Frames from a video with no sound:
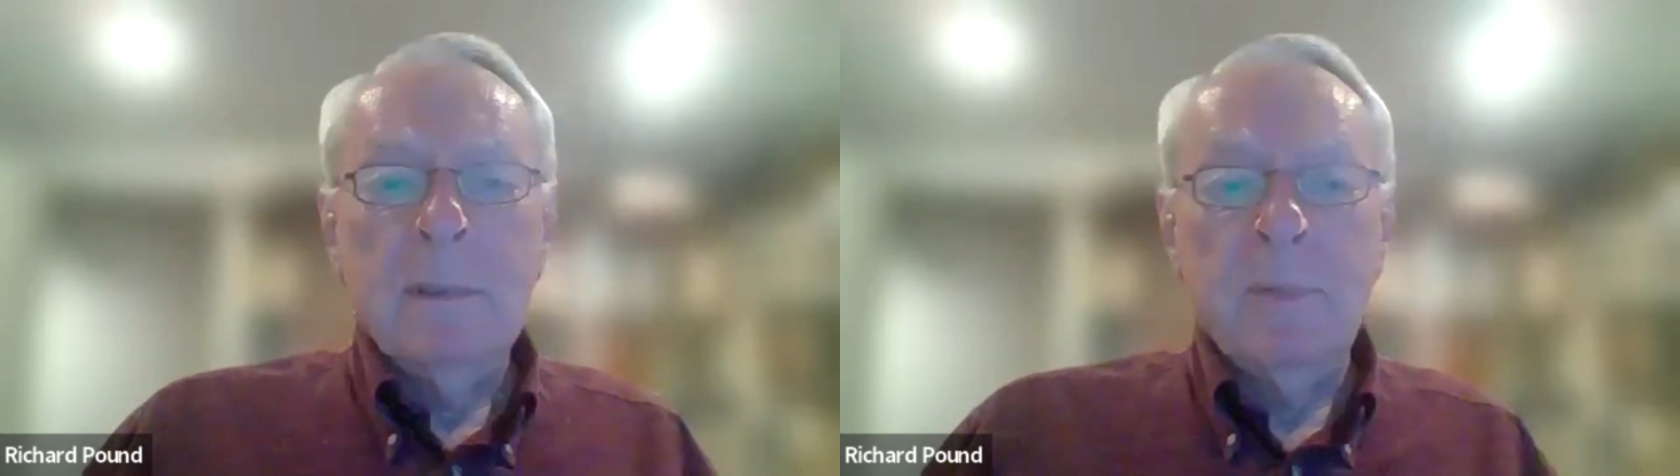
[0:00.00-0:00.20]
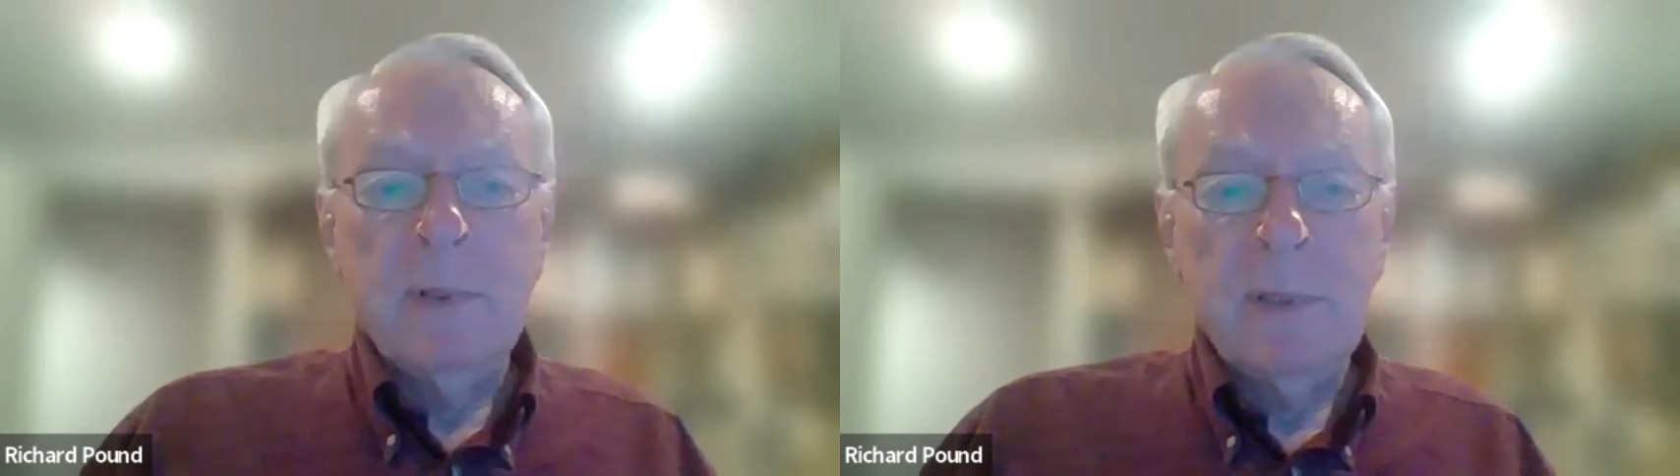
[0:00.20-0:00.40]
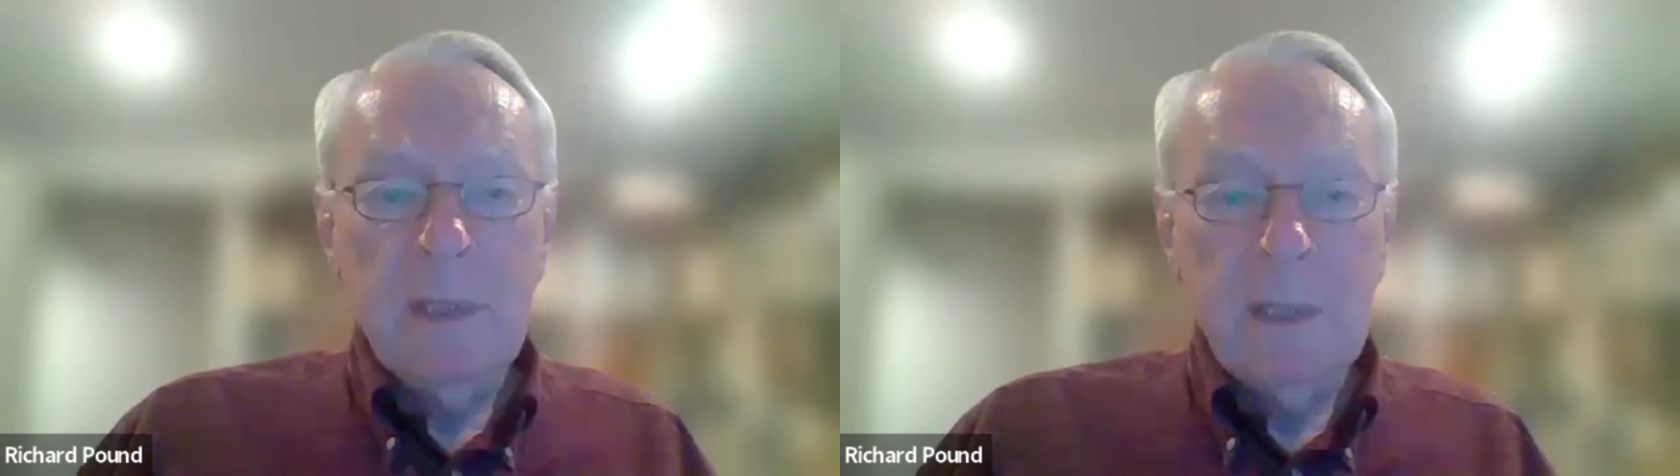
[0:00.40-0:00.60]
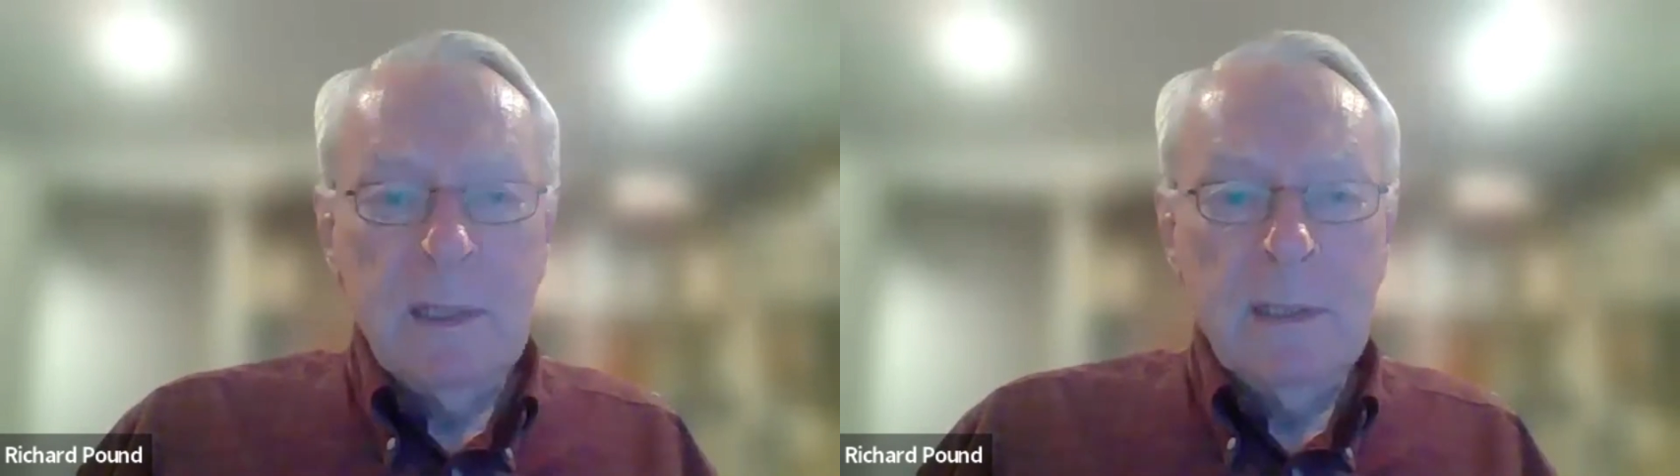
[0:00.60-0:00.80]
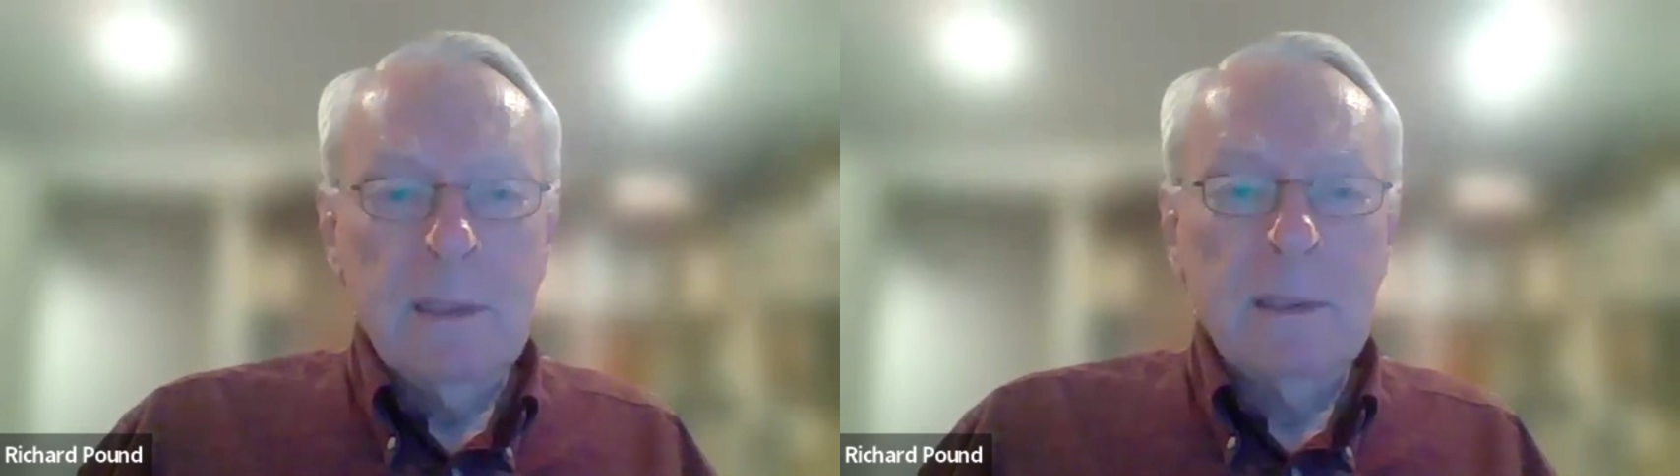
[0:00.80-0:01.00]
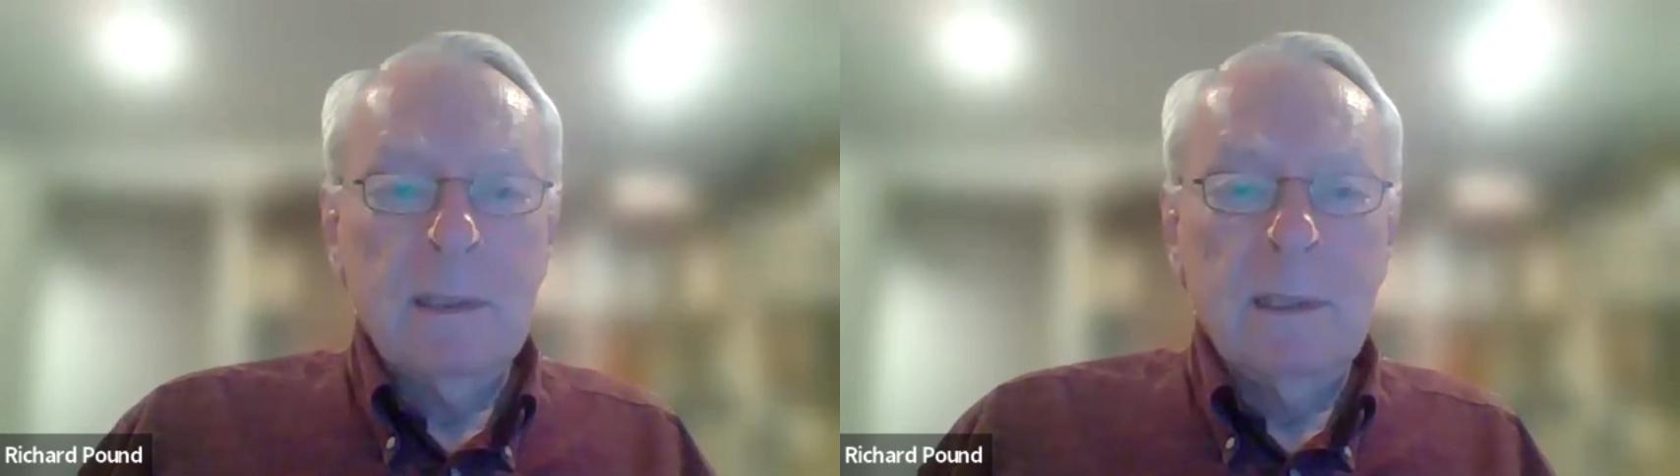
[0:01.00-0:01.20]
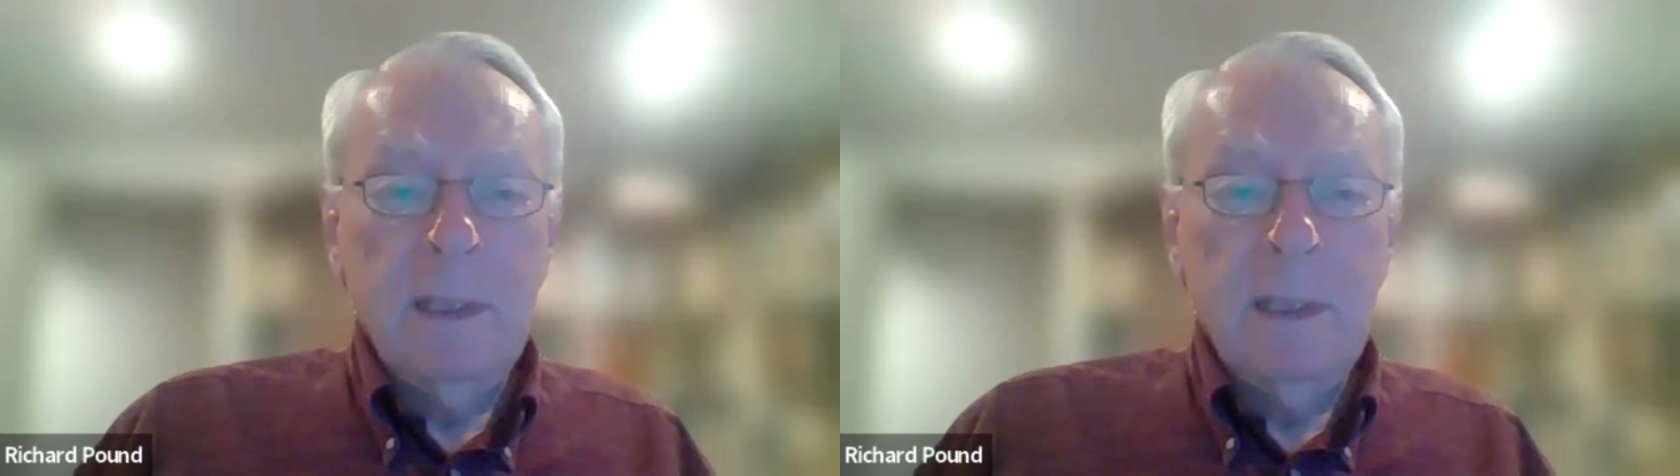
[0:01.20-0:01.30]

to proceed at the